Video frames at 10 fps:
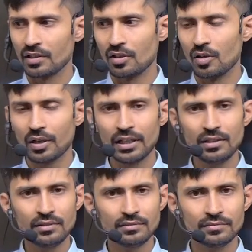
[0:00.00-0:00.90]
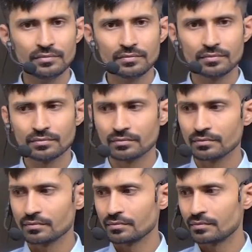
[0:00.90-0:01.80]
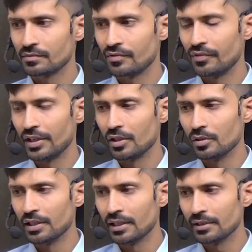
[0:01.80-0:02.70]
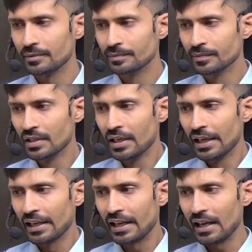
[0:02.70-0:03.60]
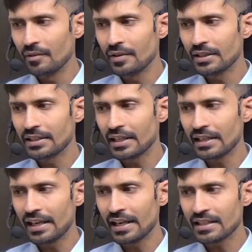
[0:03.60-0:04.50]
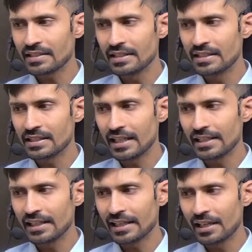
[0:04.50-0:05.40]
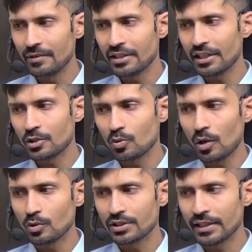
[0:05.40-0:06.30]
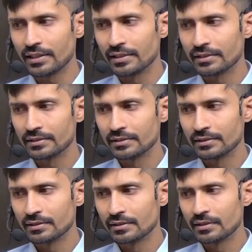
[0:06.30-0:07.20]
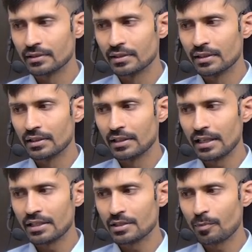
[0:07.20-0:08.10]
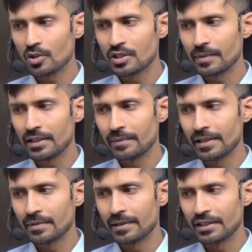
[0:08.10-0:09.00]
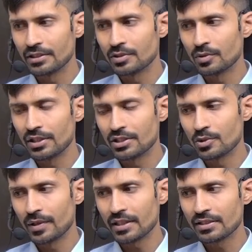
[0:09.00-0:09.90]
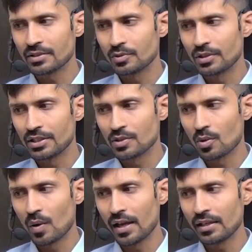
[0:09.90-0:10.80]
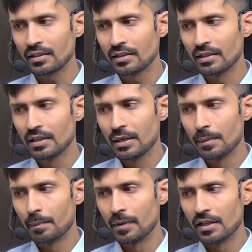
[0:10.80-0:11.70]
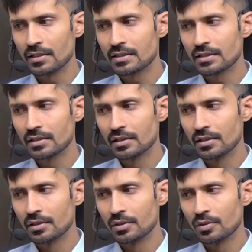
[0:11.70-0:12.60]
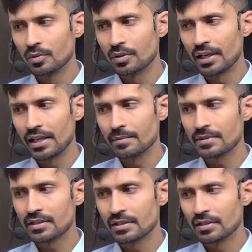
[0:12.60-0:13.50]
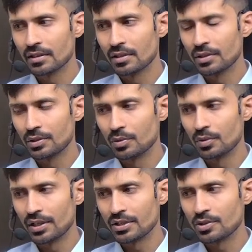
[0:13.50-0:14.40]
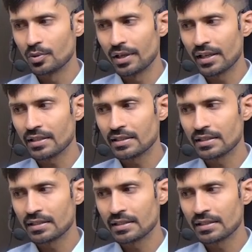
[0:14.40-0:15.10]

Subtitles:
Okay, na? Very good, man. Can we take x inside and can we take 2 outside? That is possible in mathematics. 2 raised to x to the square plus 2 times 2 raised to x